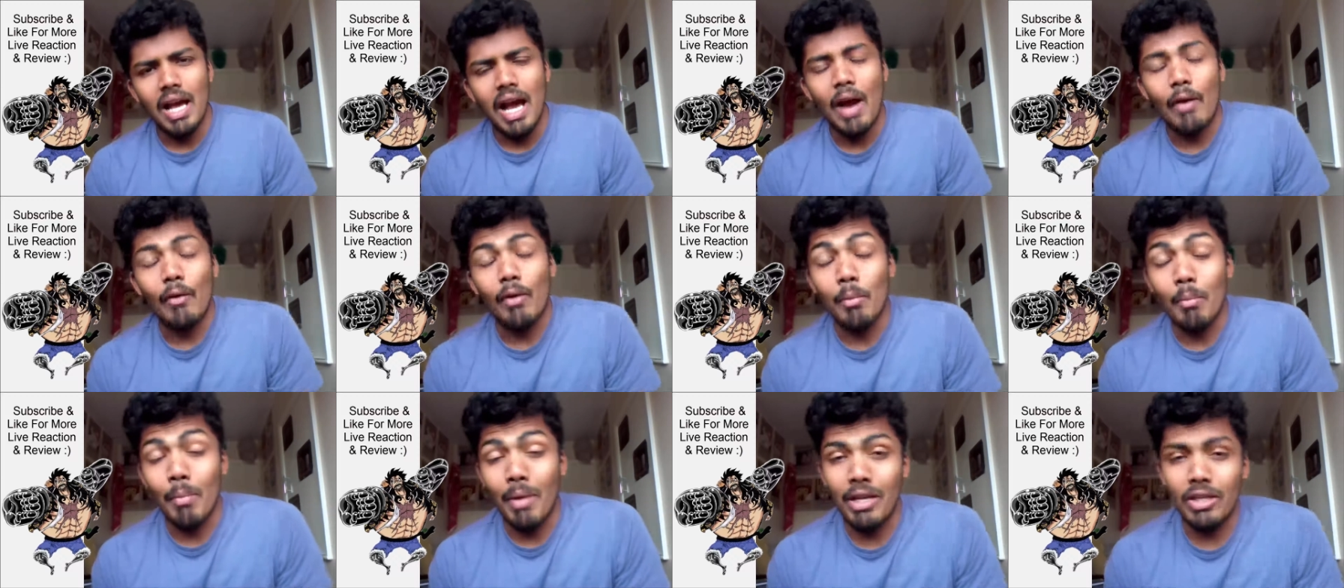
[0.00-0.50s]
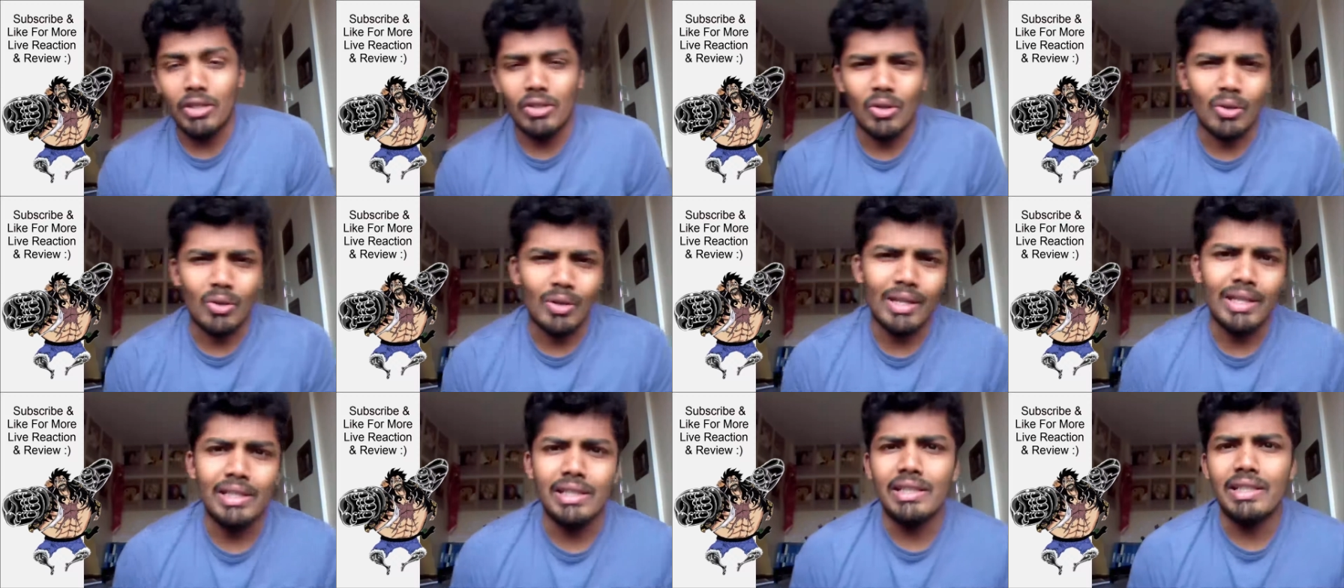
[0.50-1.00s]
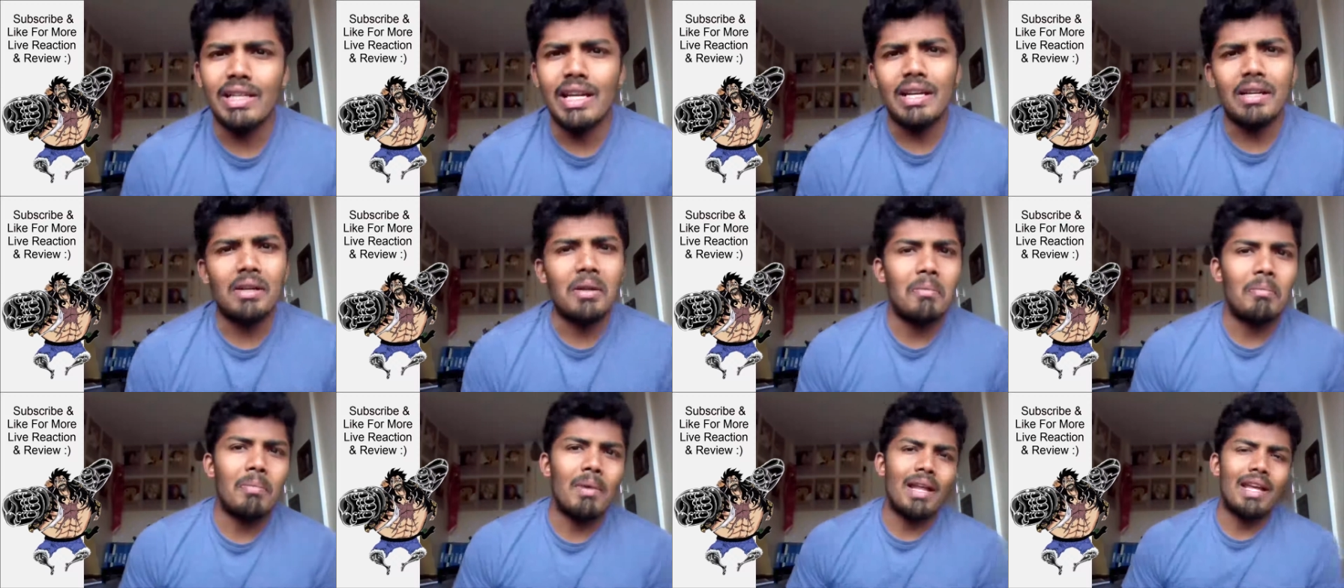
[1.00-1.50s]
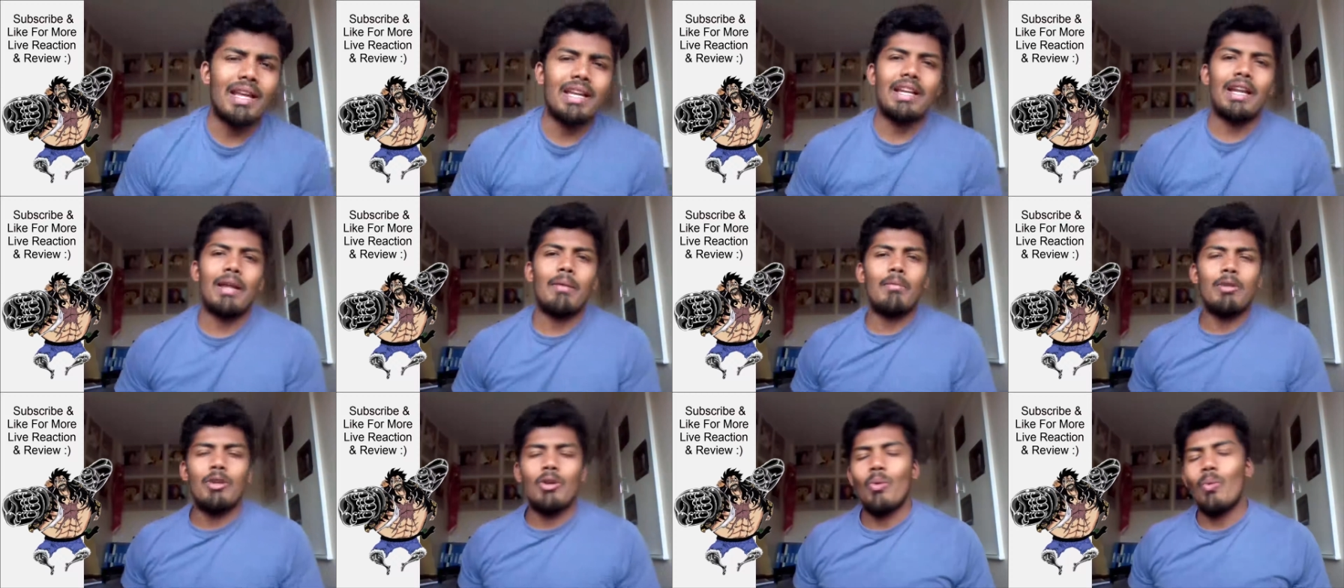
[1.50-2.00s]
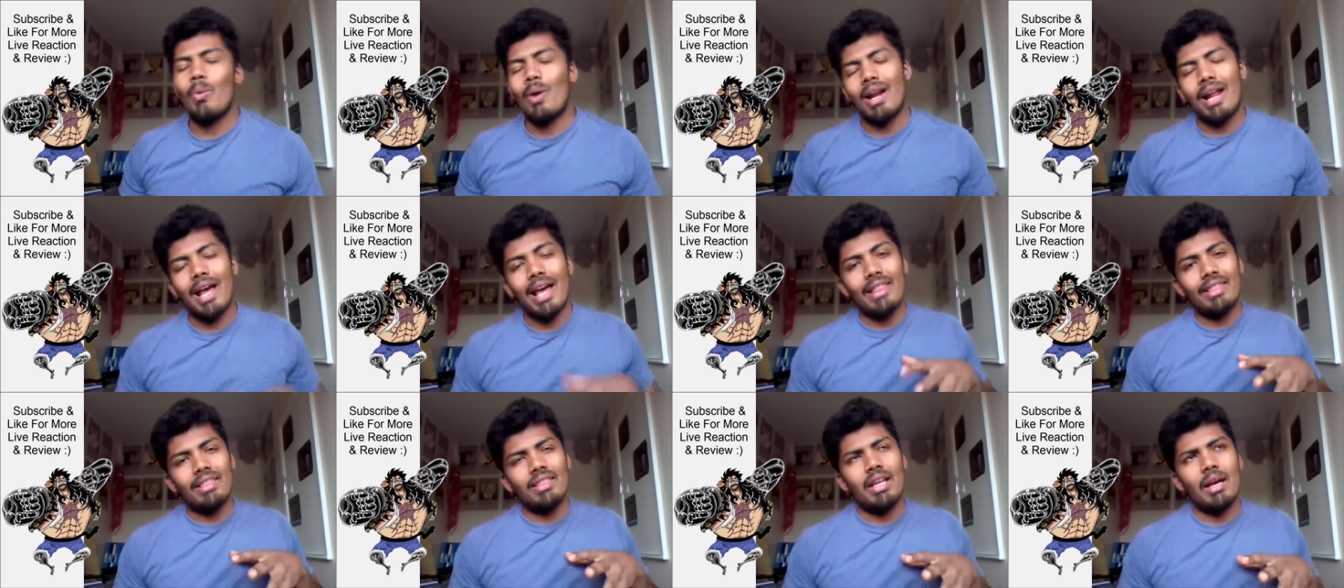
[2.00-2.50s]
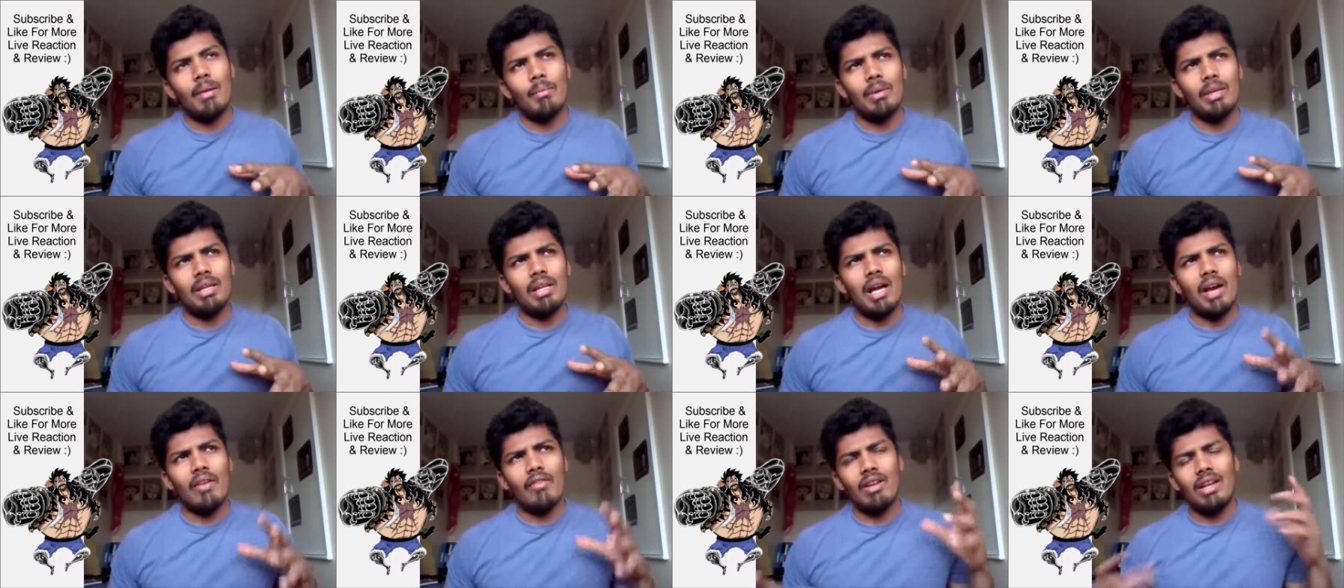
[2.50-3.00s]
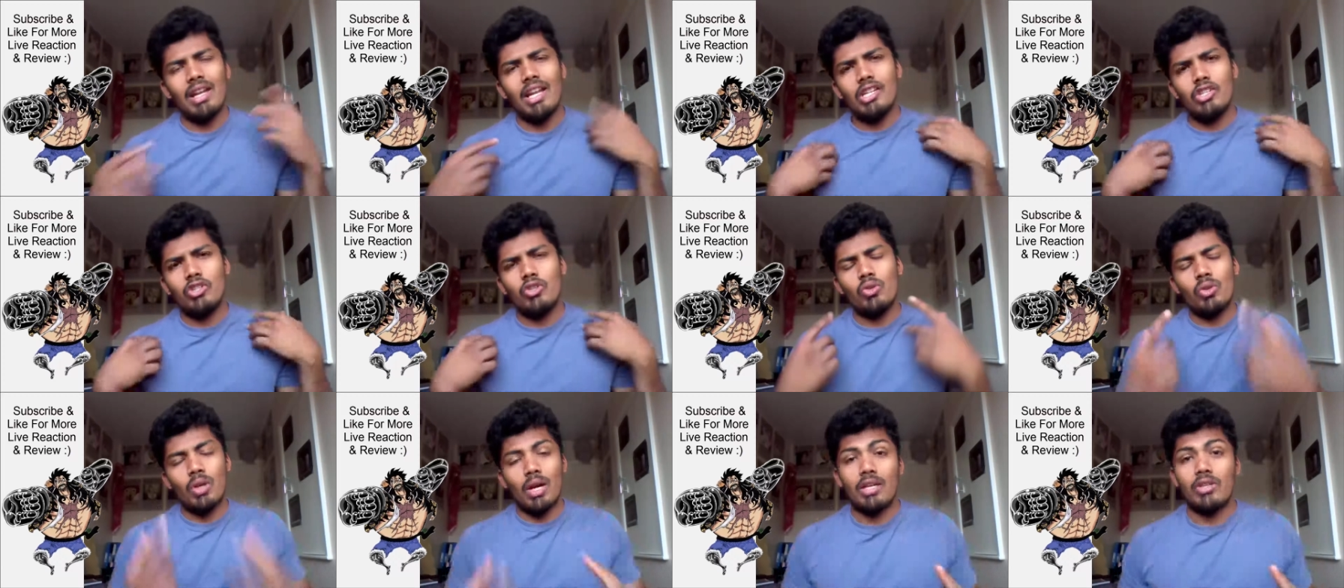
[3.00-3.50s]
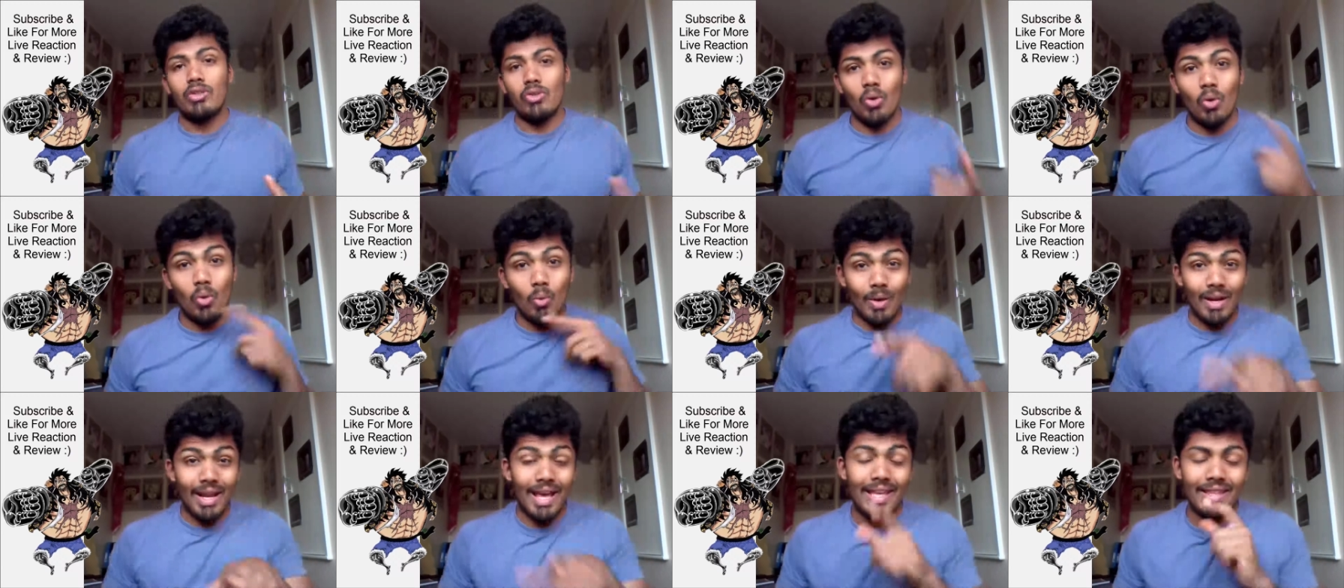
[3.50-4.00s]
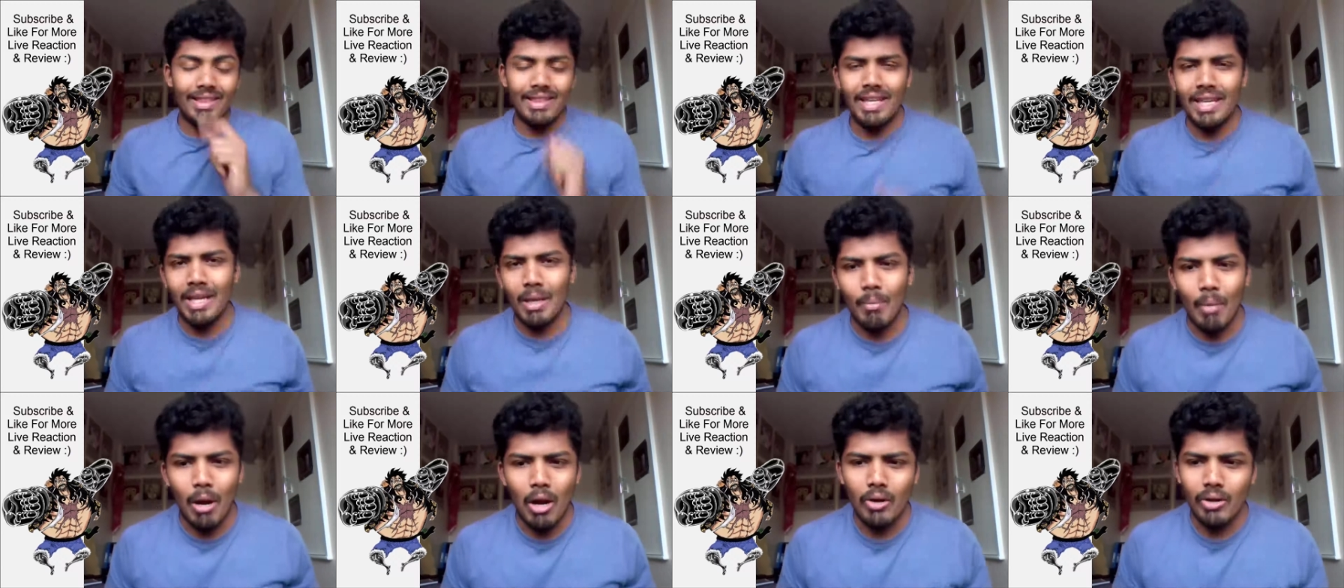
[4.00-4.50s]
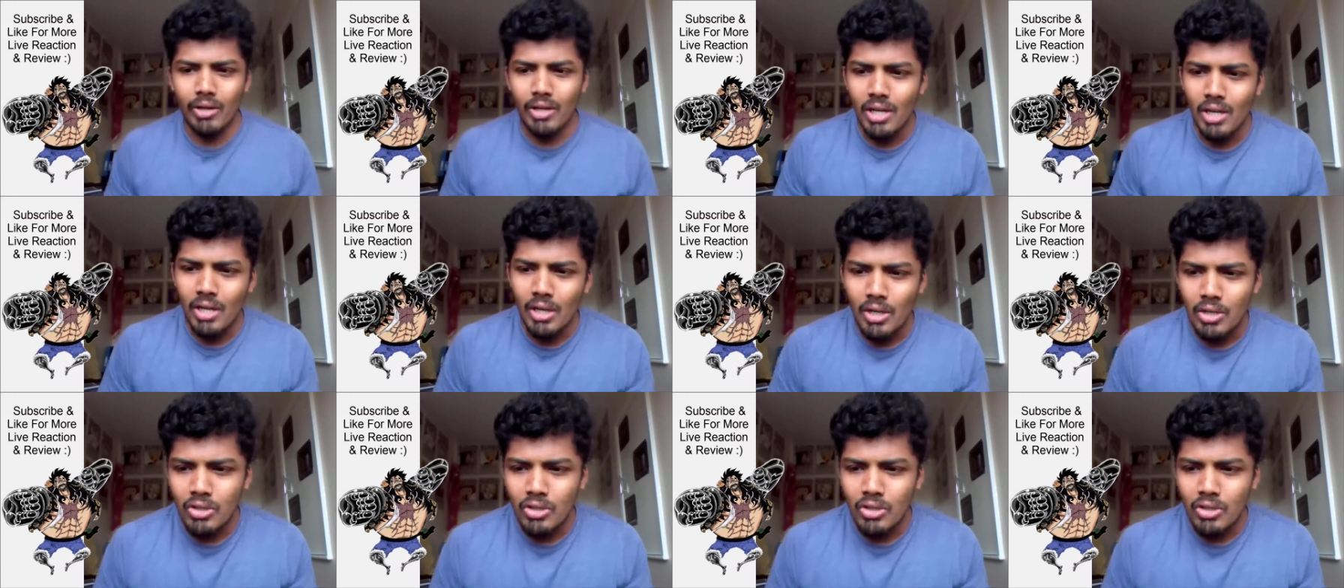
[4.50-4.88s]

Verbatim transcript: I will make you read it and reply, and let me know what I. I mean, I will let you guys know what I think about it.